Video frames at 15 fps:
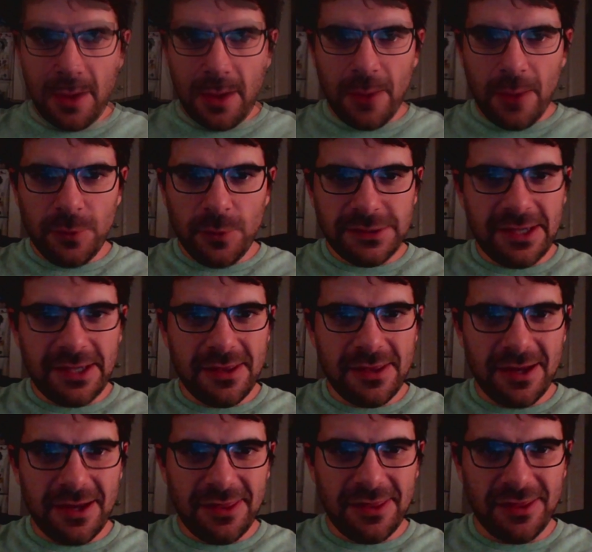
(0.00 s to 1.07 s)
I will say
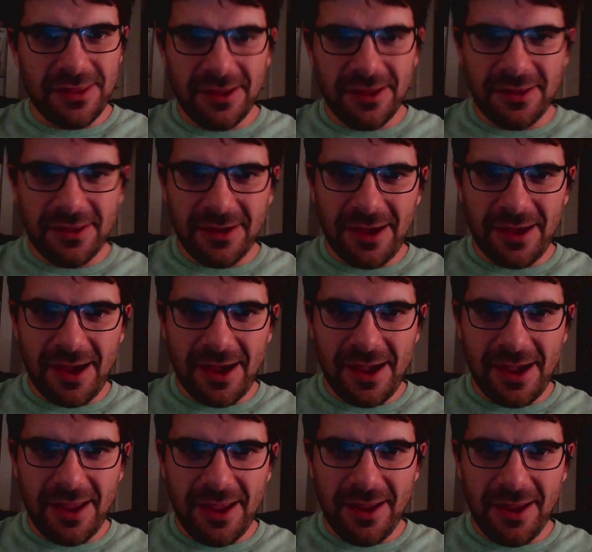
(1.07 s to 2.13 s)
that I think
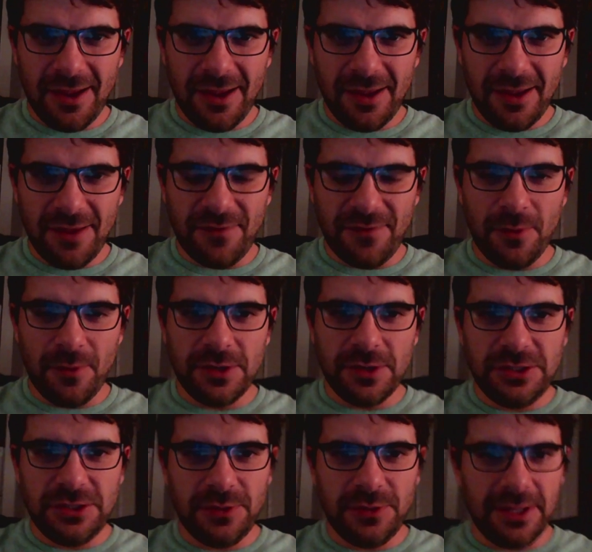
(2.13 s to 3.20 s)
if I were to
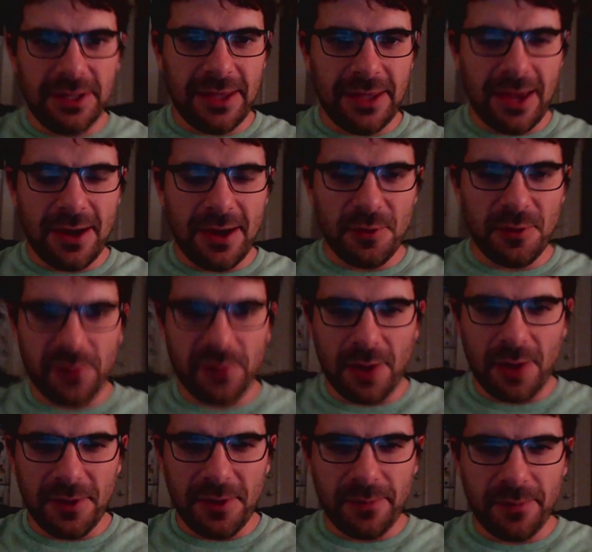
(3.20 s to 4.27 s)
do it again, I would
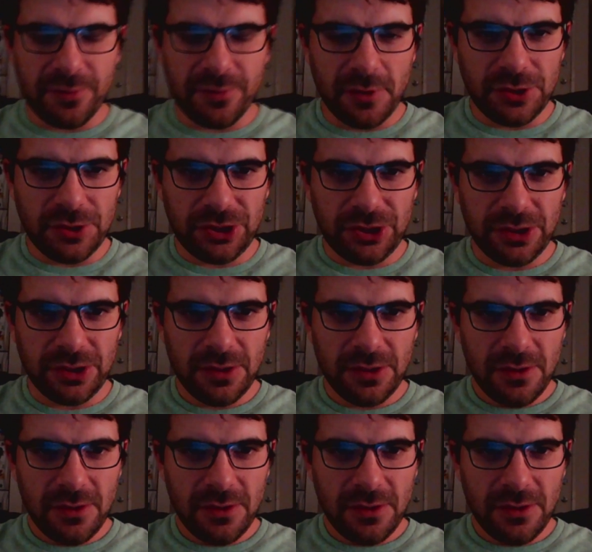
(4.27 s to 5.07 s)
probably approach